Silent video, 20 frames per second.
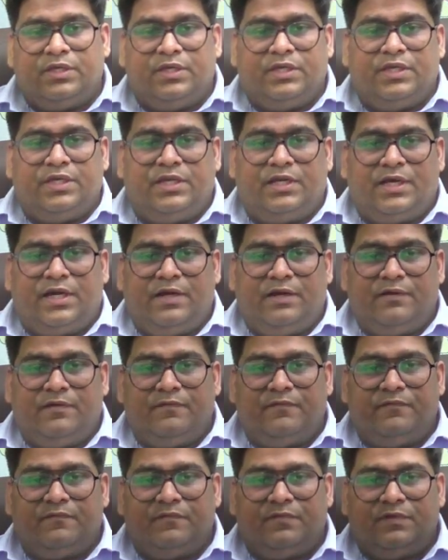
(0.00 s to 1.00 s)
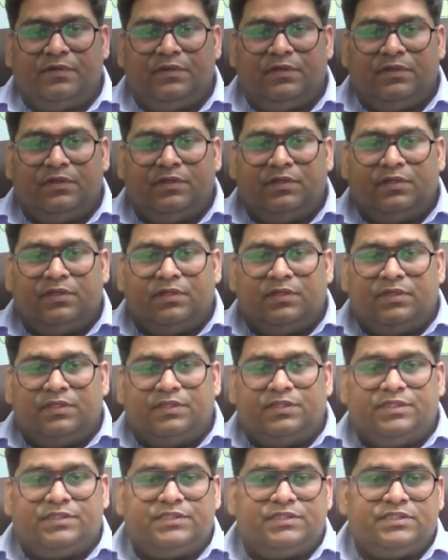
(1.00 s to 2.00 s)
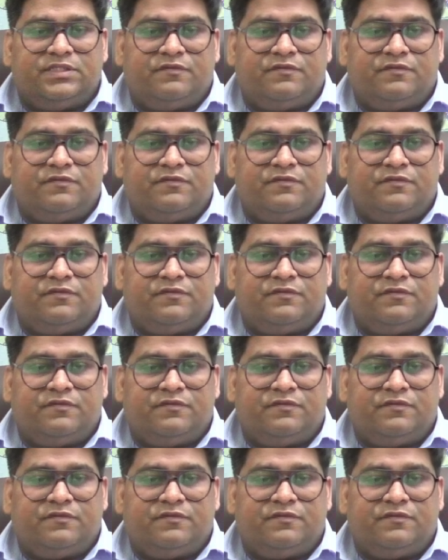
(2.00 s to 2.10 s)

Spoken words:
era. This is